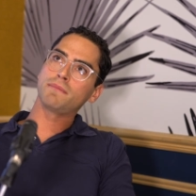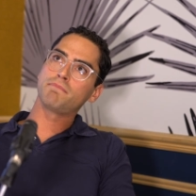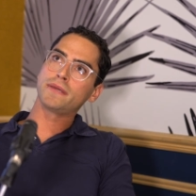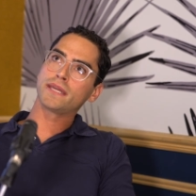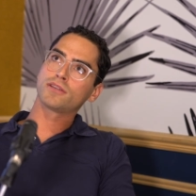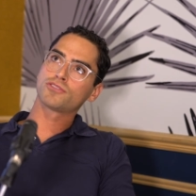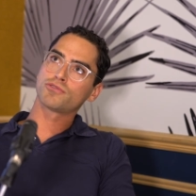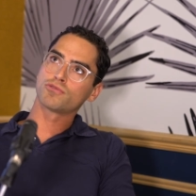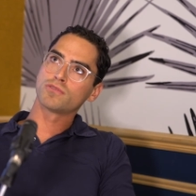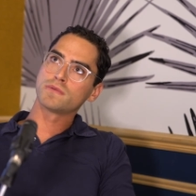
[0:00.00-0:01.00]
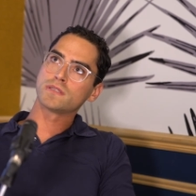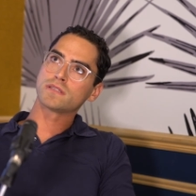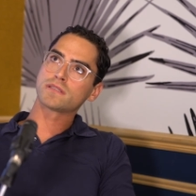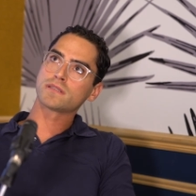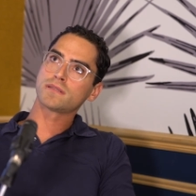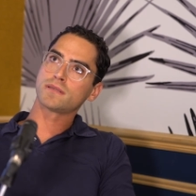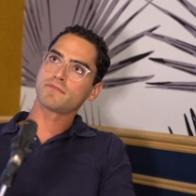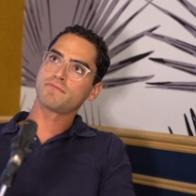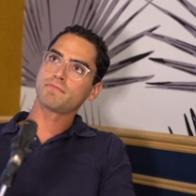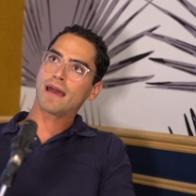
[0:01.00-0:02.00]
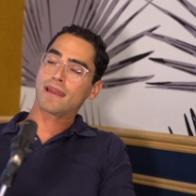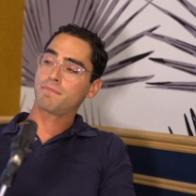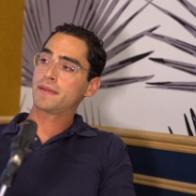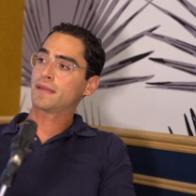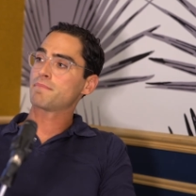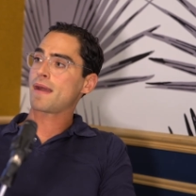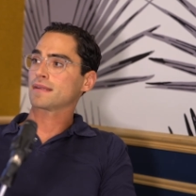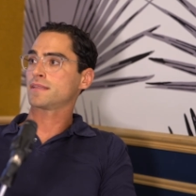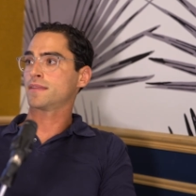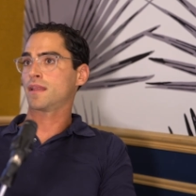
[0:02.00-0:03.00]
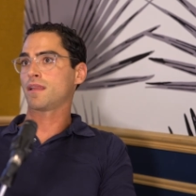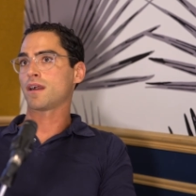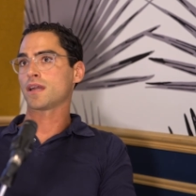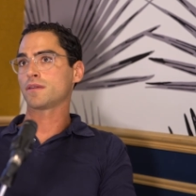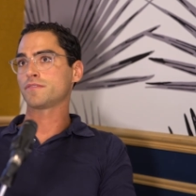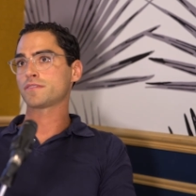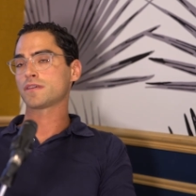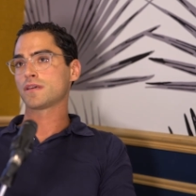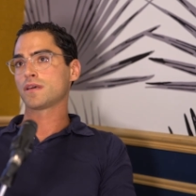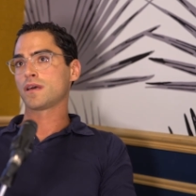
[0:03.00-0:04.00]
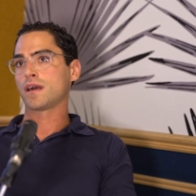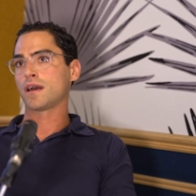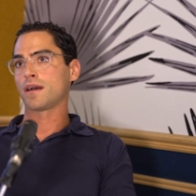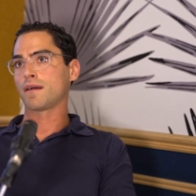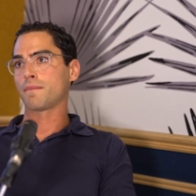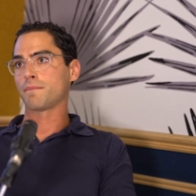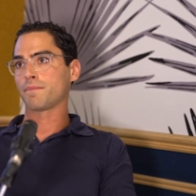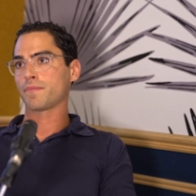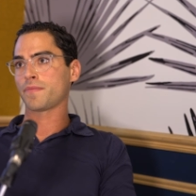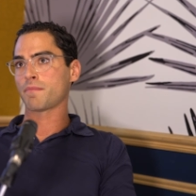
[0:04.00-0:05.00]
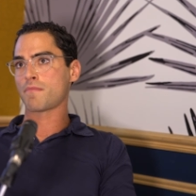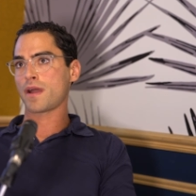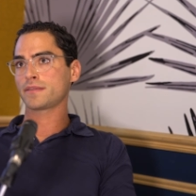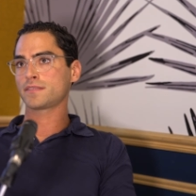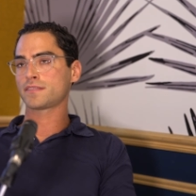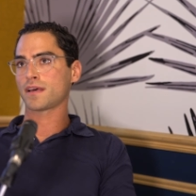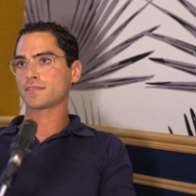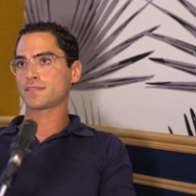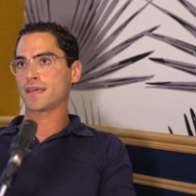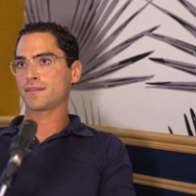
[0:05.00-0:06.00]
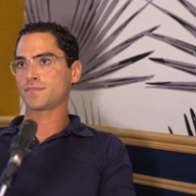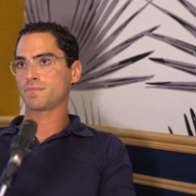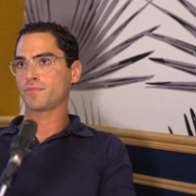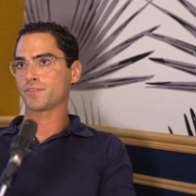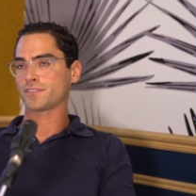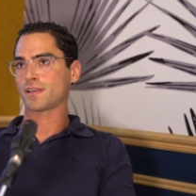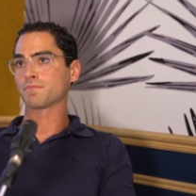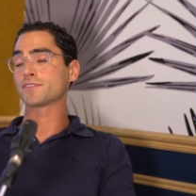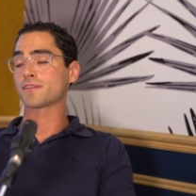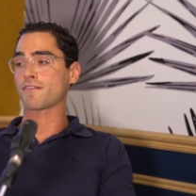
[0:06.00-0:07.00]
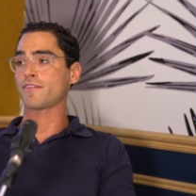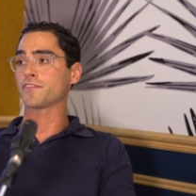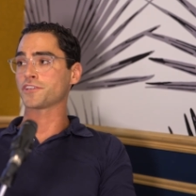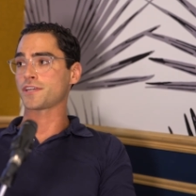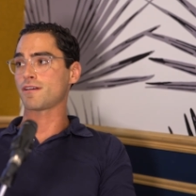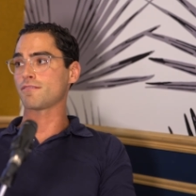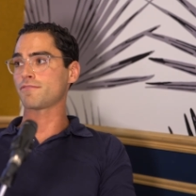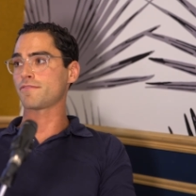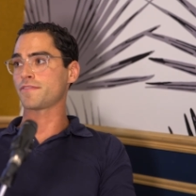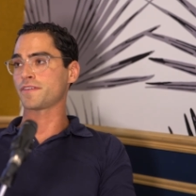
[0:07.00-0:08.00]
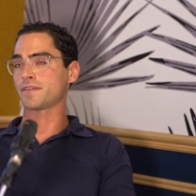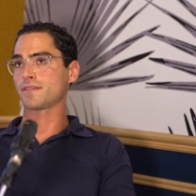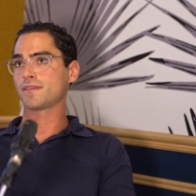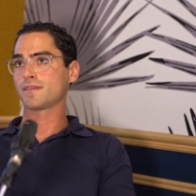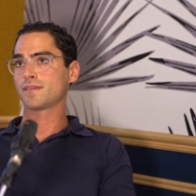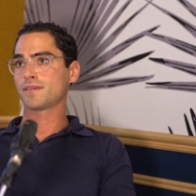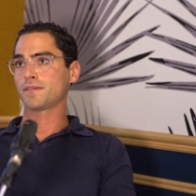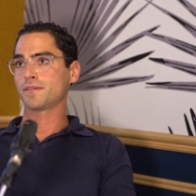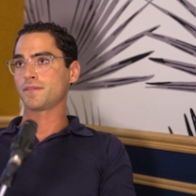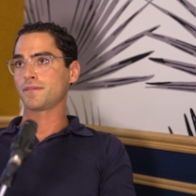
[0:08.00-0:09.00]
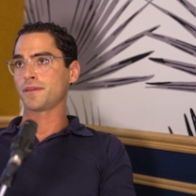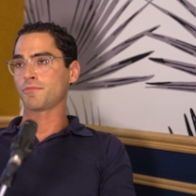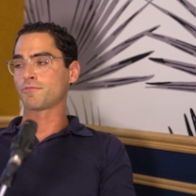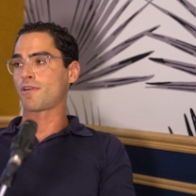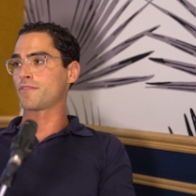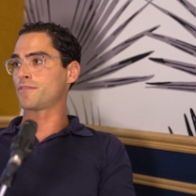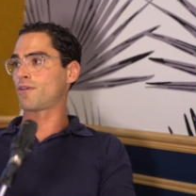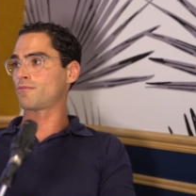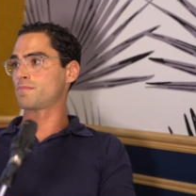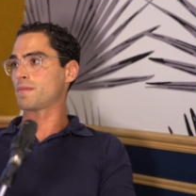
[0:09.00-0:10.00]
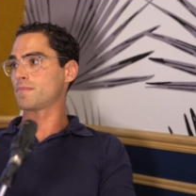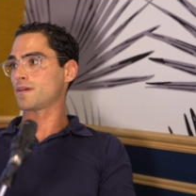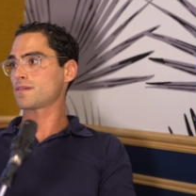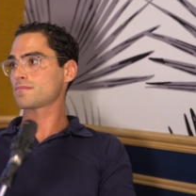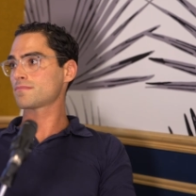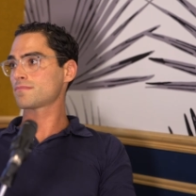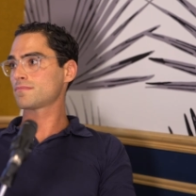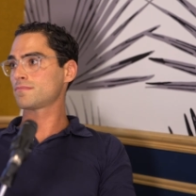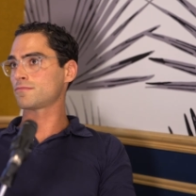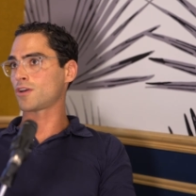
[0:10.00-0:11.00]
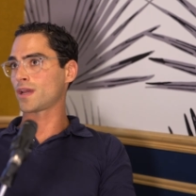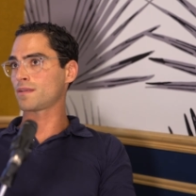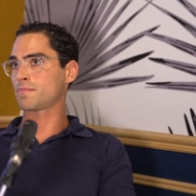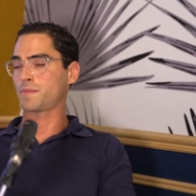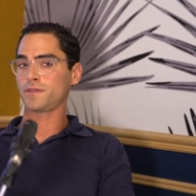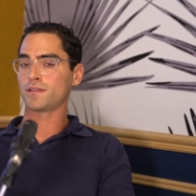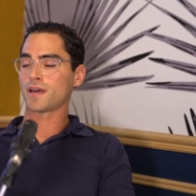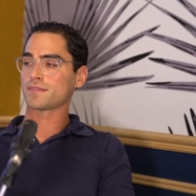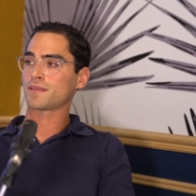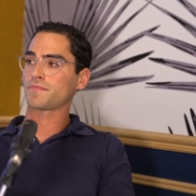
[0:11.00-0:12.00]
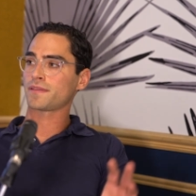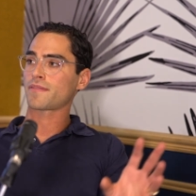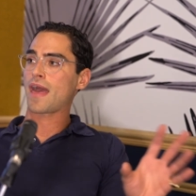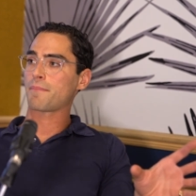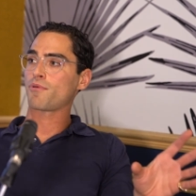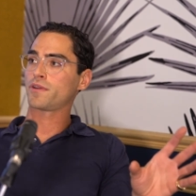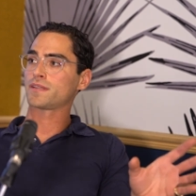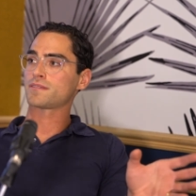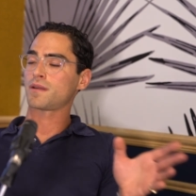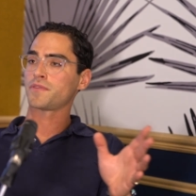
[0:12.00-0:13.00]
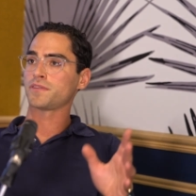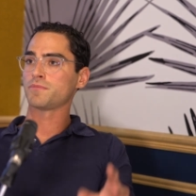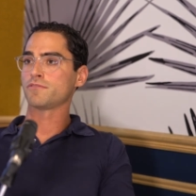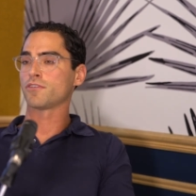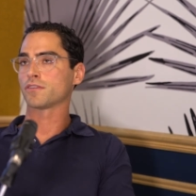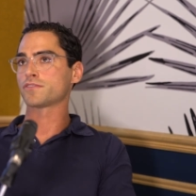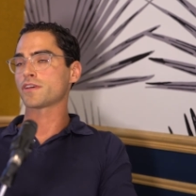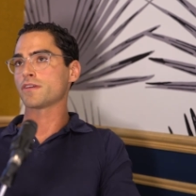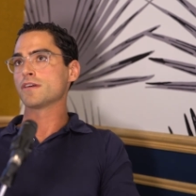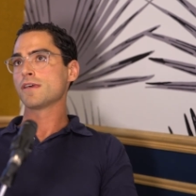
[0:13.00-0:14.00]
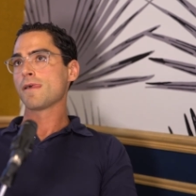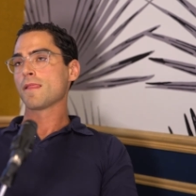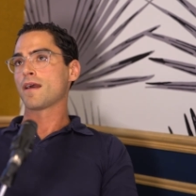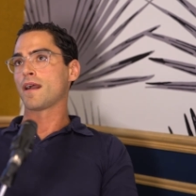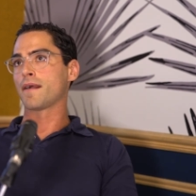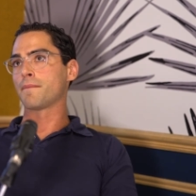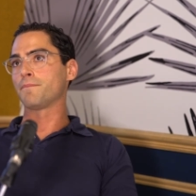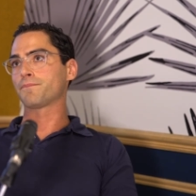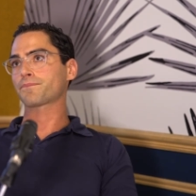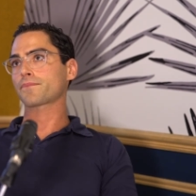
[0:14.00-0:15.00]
big traumas that have had a big impact in their lives, Um, the mind does tend to put some stuff on the shelf that it would rather not remember, right? Maybe you learn something at that point in time, then you move on. So, um,